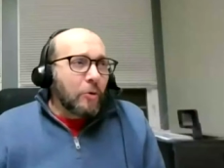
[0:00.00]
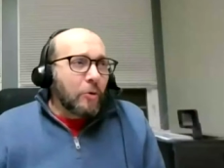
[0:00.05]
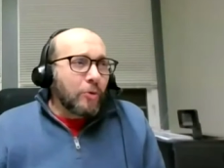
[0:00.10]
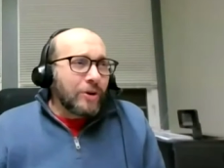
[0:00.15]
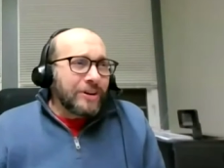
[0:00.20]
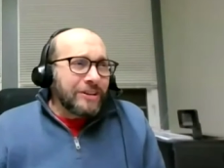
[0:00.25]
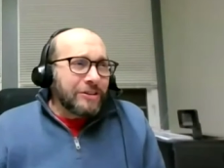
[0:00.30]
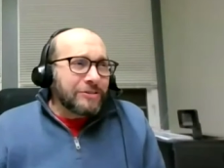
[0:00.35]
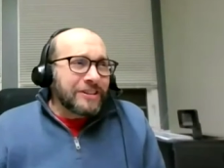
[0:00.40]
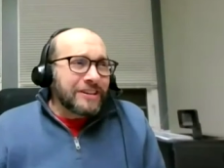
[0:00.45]

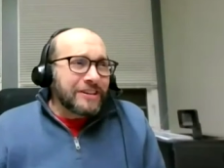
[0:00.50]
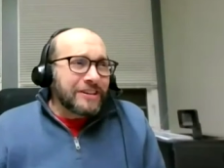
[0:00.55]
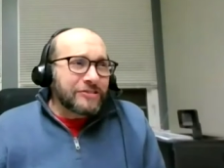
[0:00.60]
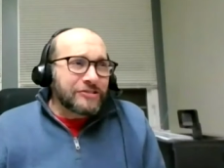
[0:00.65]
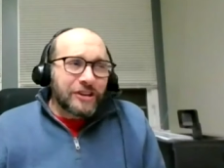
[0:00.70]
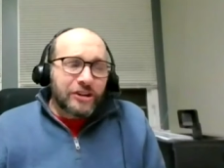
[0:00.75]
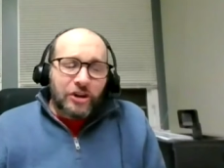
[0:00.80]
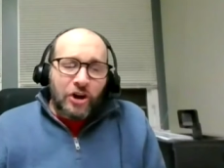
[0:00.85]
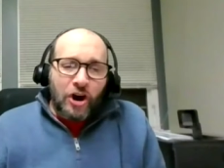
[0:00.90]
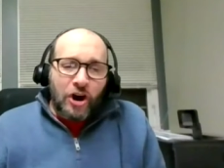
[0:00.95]
What do you think is
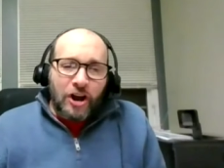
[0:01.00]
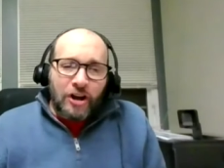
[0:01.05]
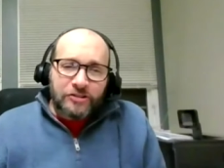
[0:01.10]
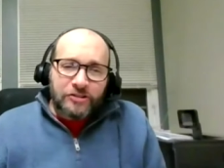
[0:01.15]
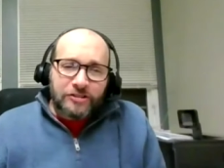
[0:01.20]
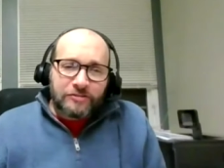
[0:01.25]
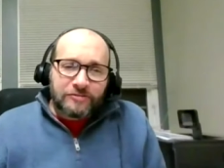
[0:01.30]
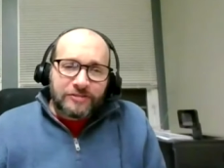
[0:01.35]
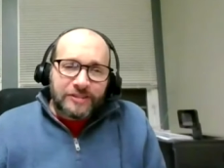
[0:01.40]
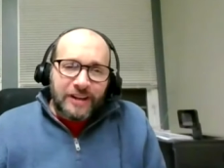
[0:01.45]
the
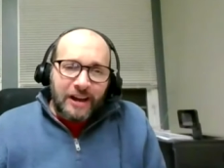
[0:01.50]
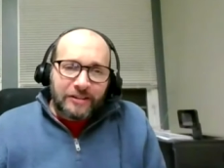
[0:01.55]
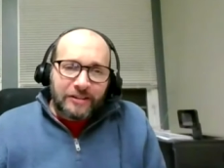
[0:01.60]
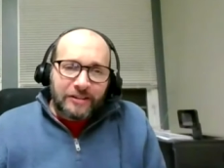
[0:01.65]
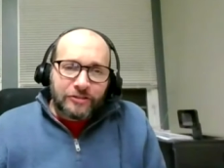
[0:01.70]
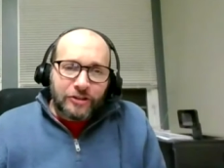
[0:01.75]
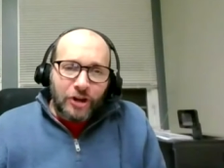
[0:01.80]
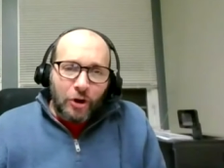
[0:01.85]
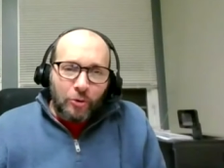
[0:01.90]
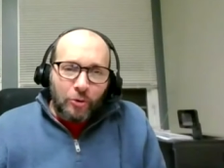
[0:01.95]
cost of not
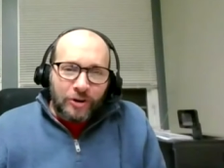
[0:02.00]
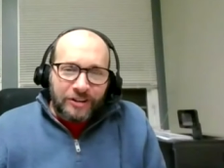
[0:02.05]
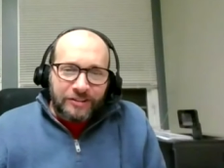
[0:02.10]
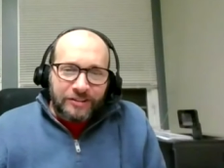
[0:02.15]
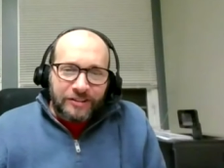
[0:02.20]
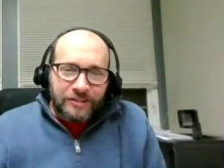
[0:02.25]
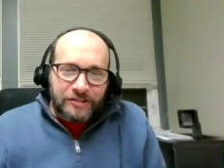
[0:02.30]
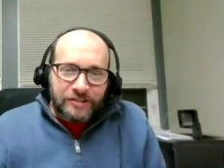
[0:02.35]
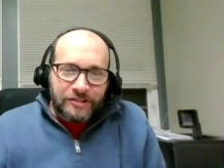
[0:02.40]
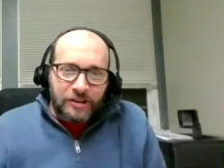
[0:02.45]
knowing
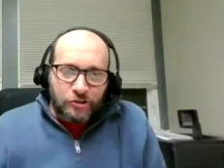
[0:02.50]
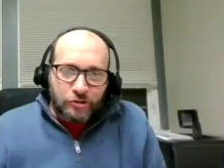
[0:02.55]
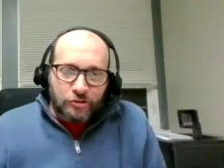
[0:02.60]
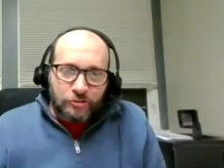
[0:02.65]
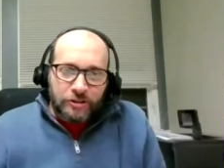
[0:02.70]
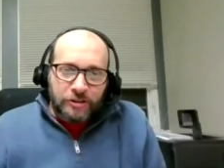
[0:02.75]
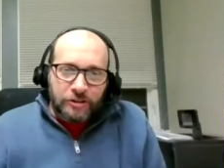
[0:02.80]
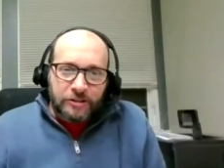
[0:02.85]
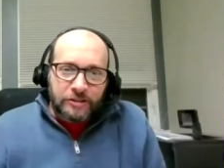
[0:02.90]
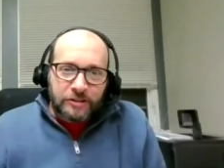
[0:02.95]
this
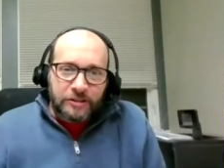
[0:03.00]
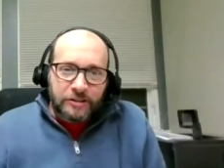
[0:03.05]
history?